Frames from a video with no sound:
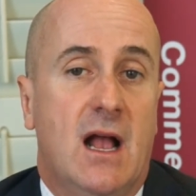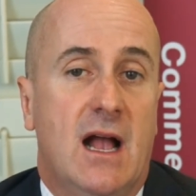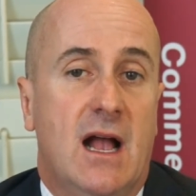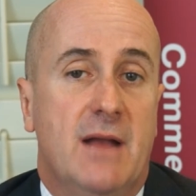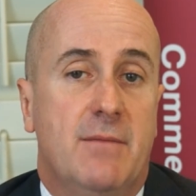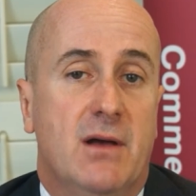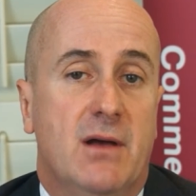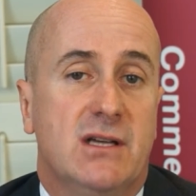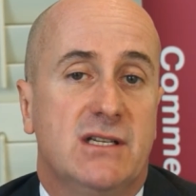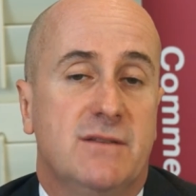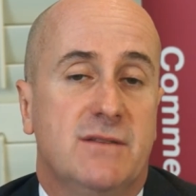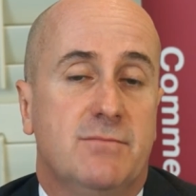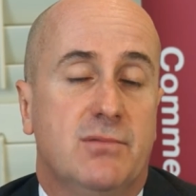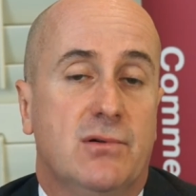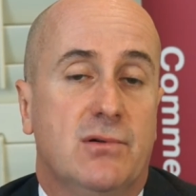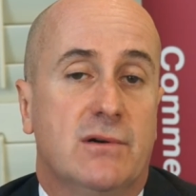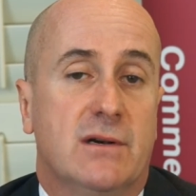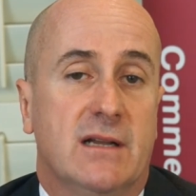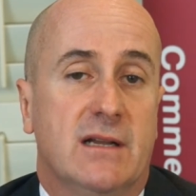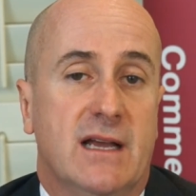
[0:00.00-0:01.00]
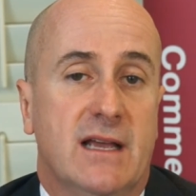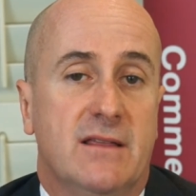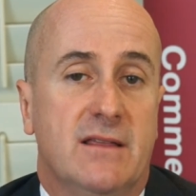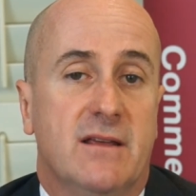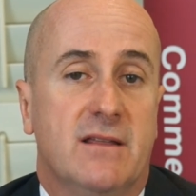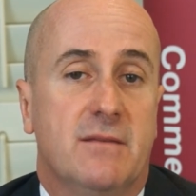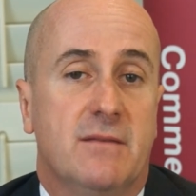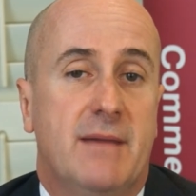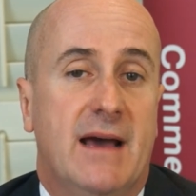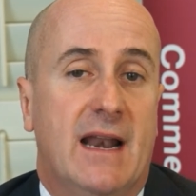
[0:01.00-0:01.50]
and most importantly,
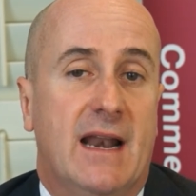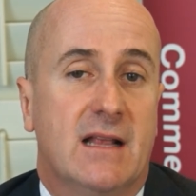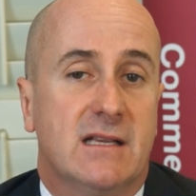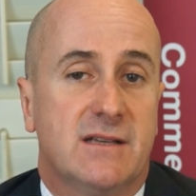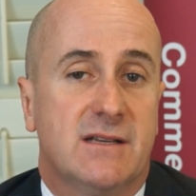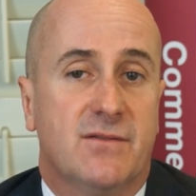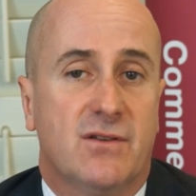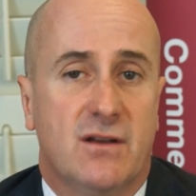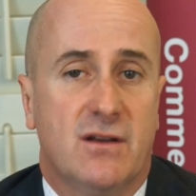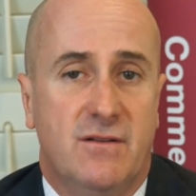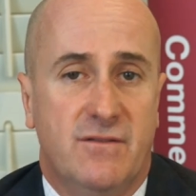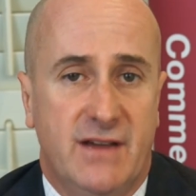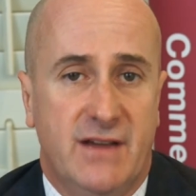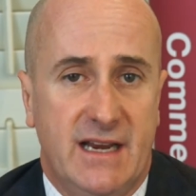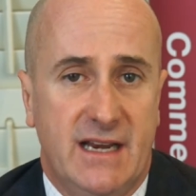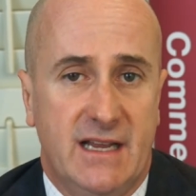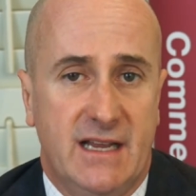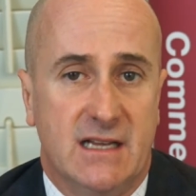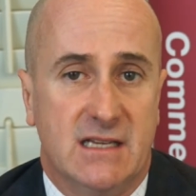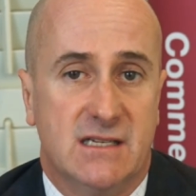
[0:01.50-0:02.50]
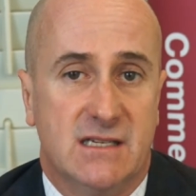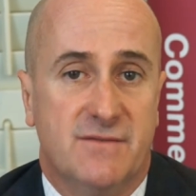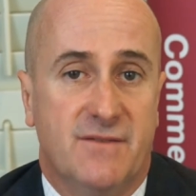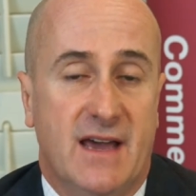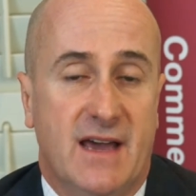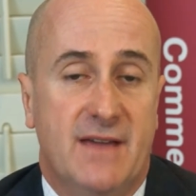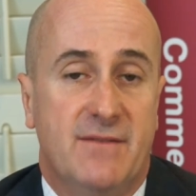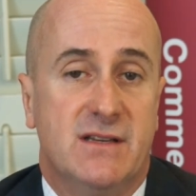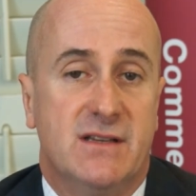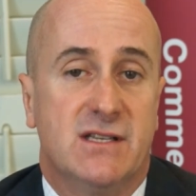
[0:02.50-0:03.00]
that the balance of convenience
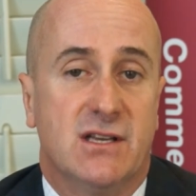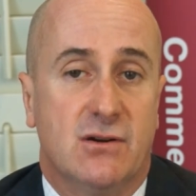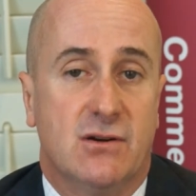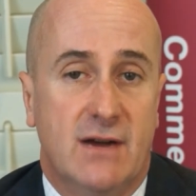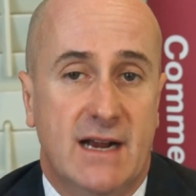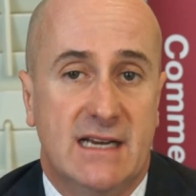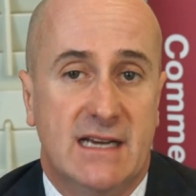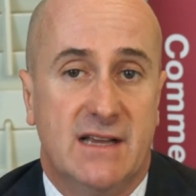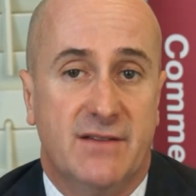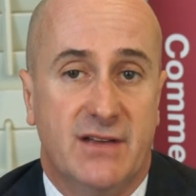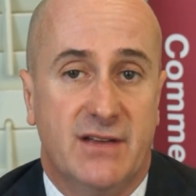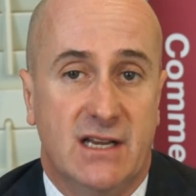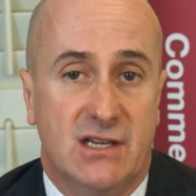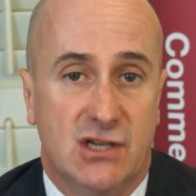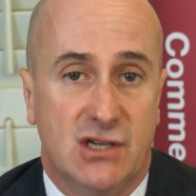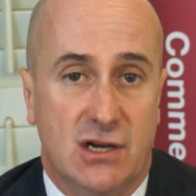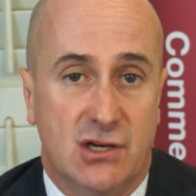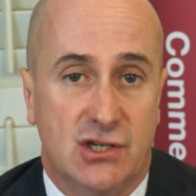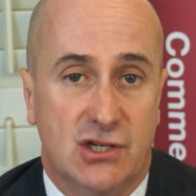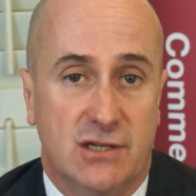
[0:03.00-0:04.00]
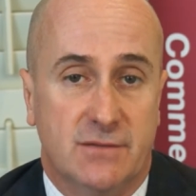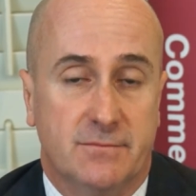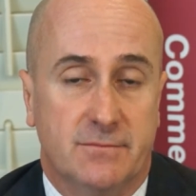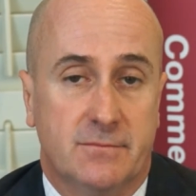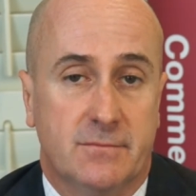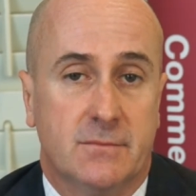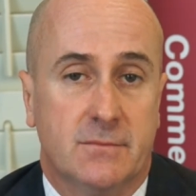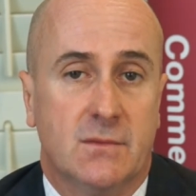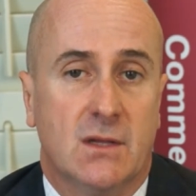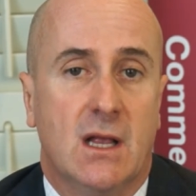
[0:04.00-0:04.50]
favours the grant of an injunction.
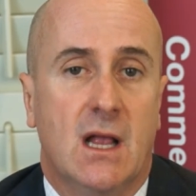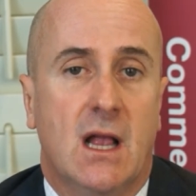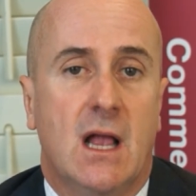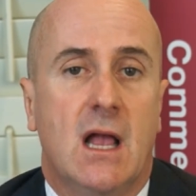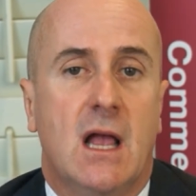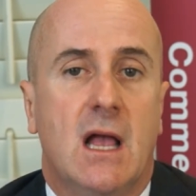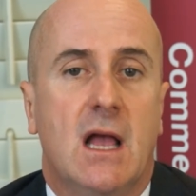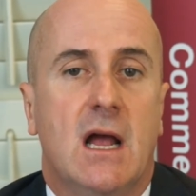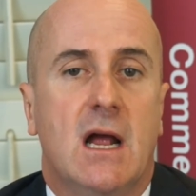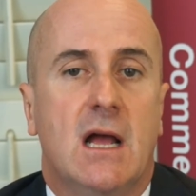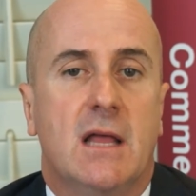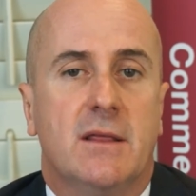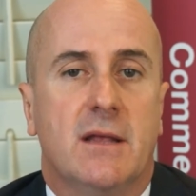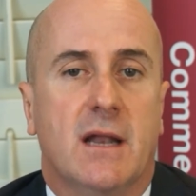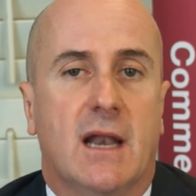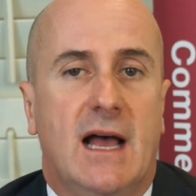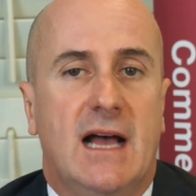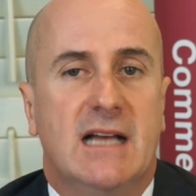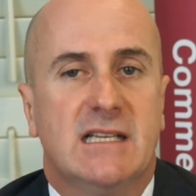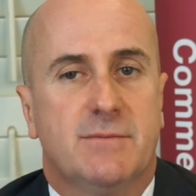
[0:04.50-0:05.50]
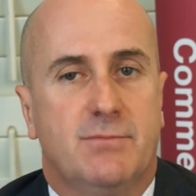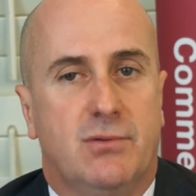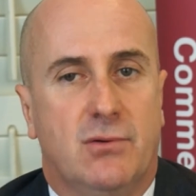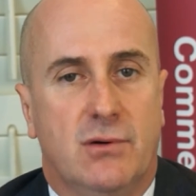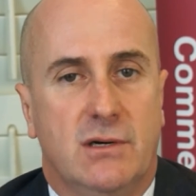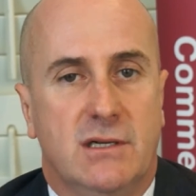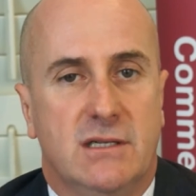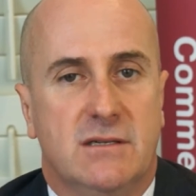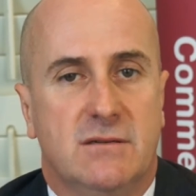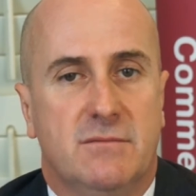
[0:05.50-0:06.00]
The last
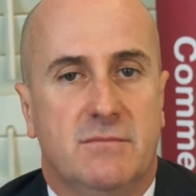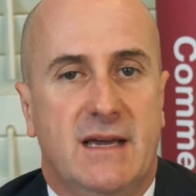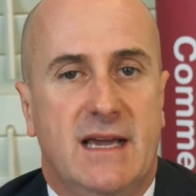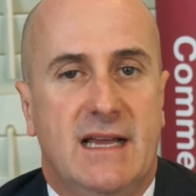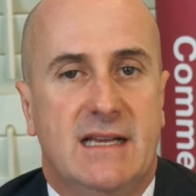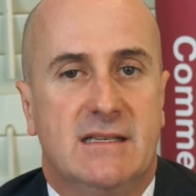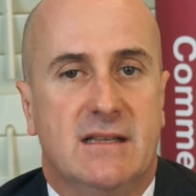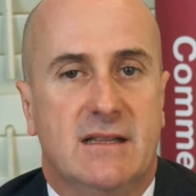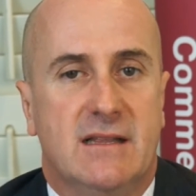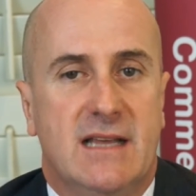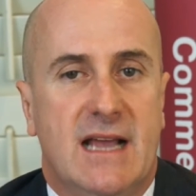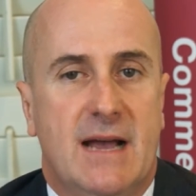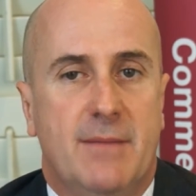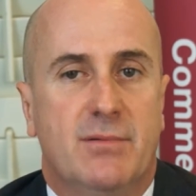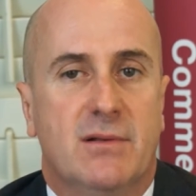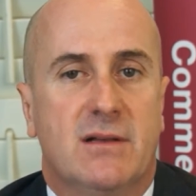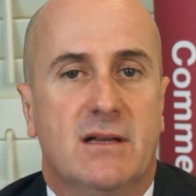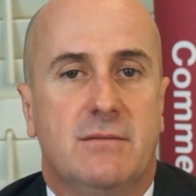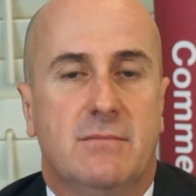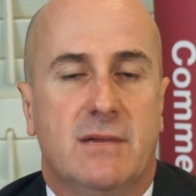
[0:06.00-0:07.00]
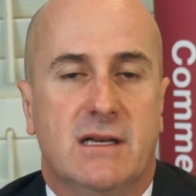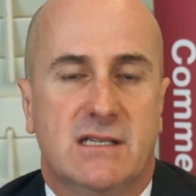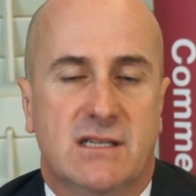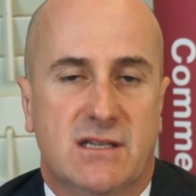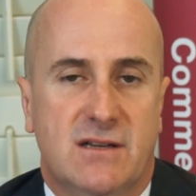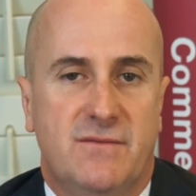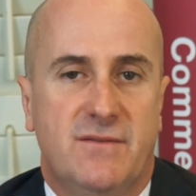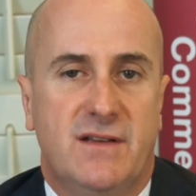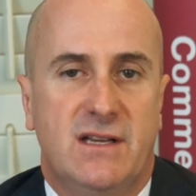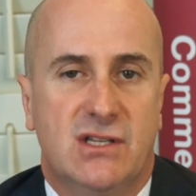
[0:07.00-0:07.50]
point means that the applicant must
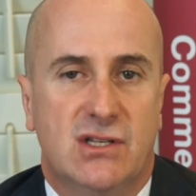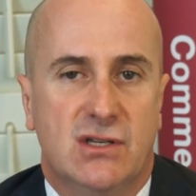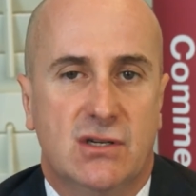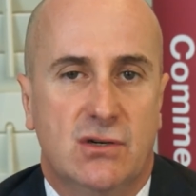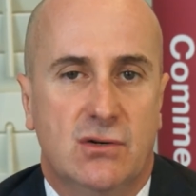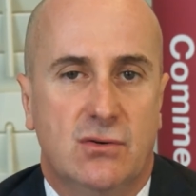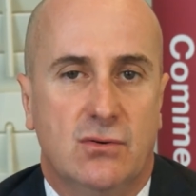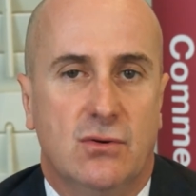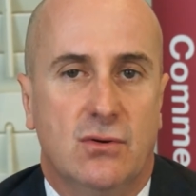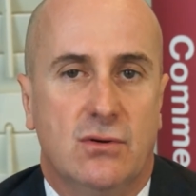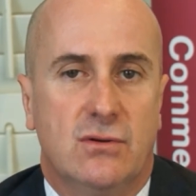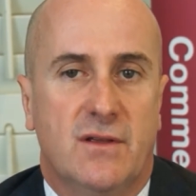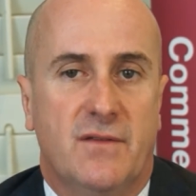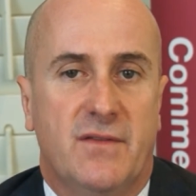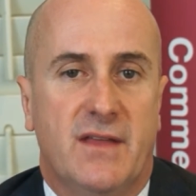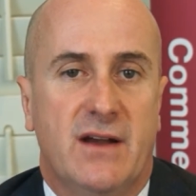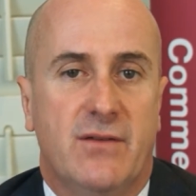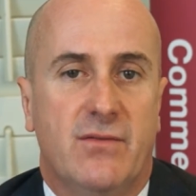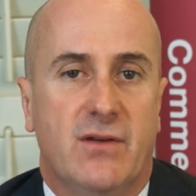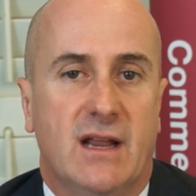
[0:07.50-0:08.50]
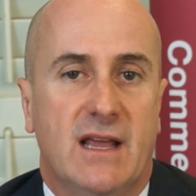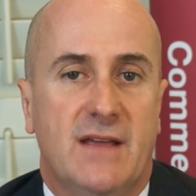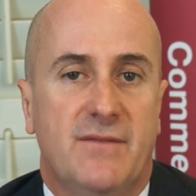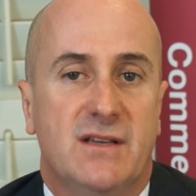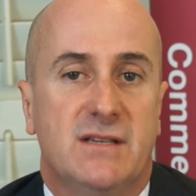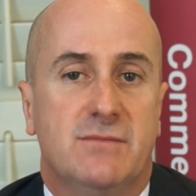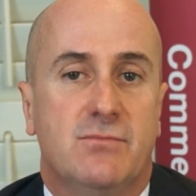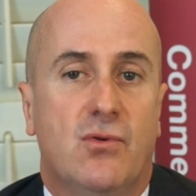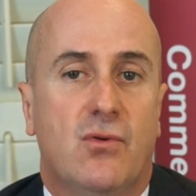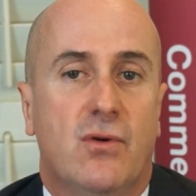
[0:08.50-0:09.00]
convince the court that their relief
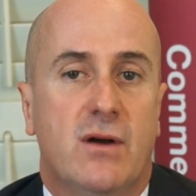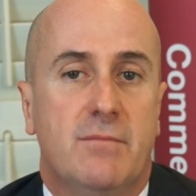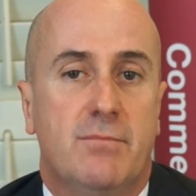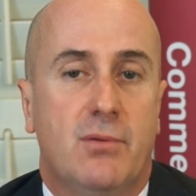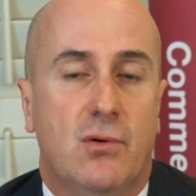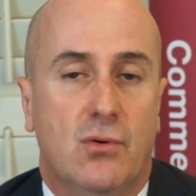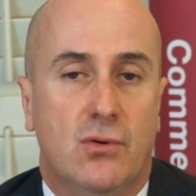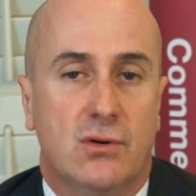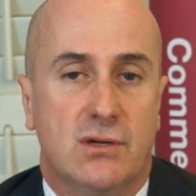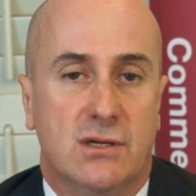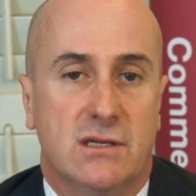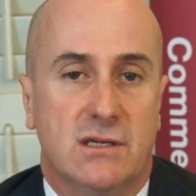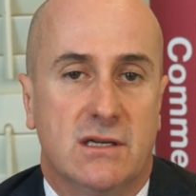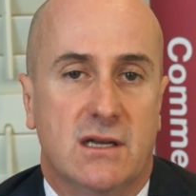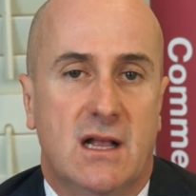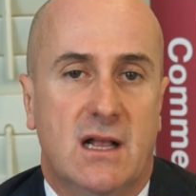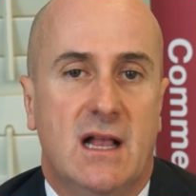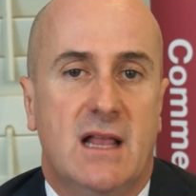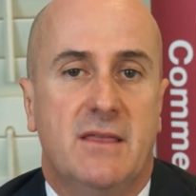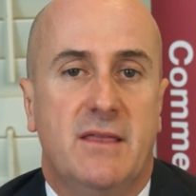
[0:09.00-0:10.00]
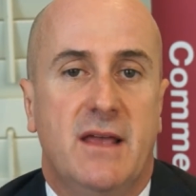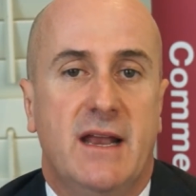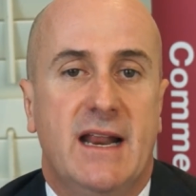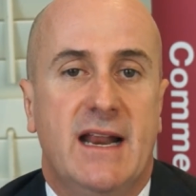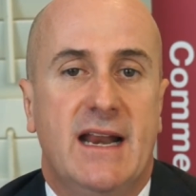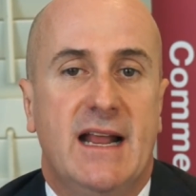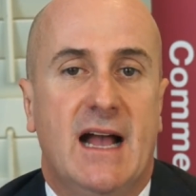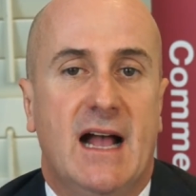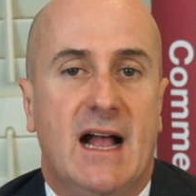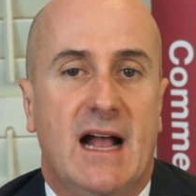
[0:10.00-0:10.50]
is more important than
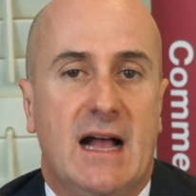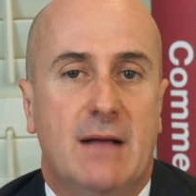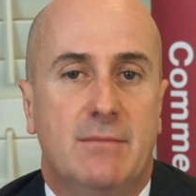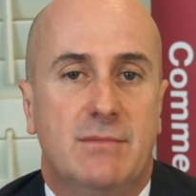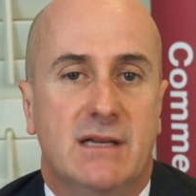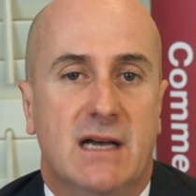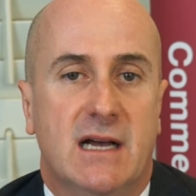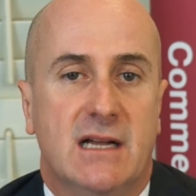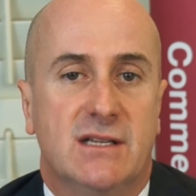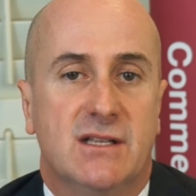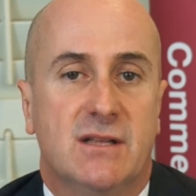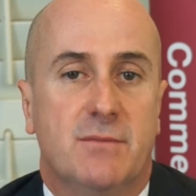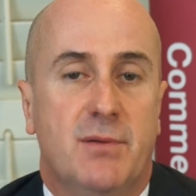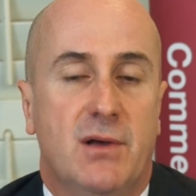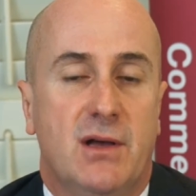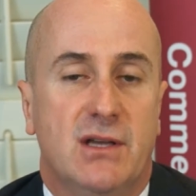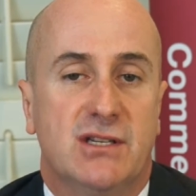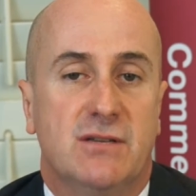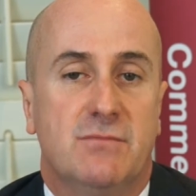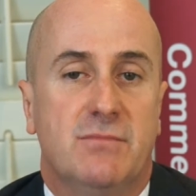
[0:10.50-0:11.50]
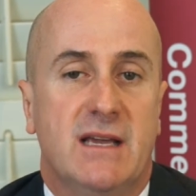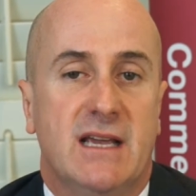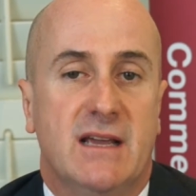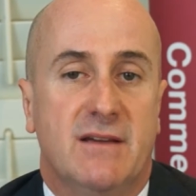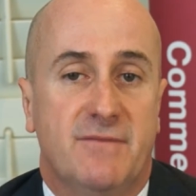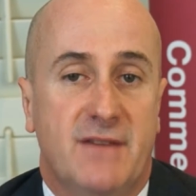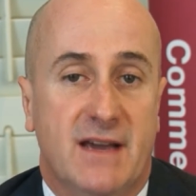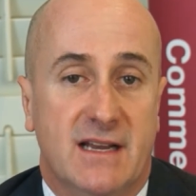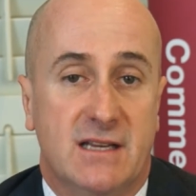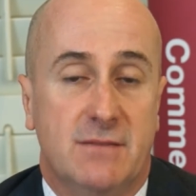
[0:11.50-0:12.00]
any harm done to the person being
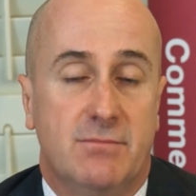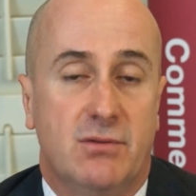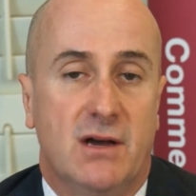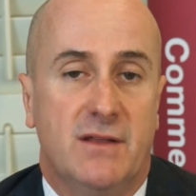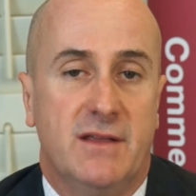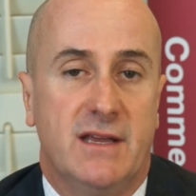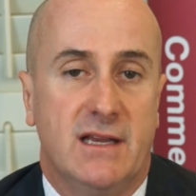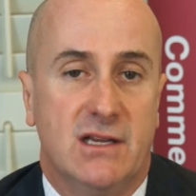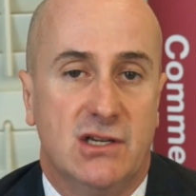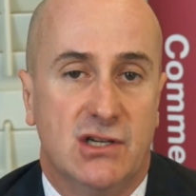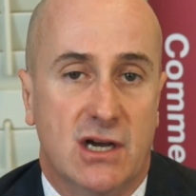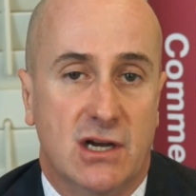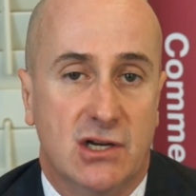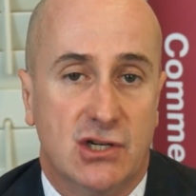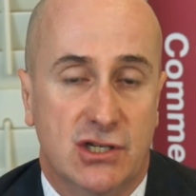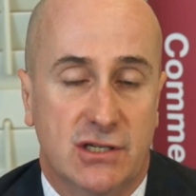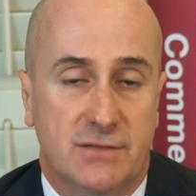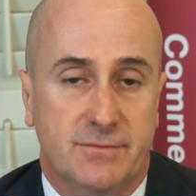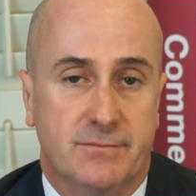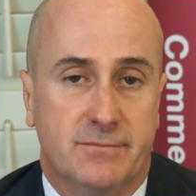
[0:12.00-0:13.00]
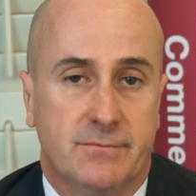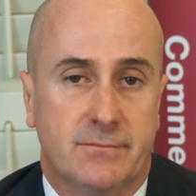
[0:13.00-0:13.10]
affected by the injunction.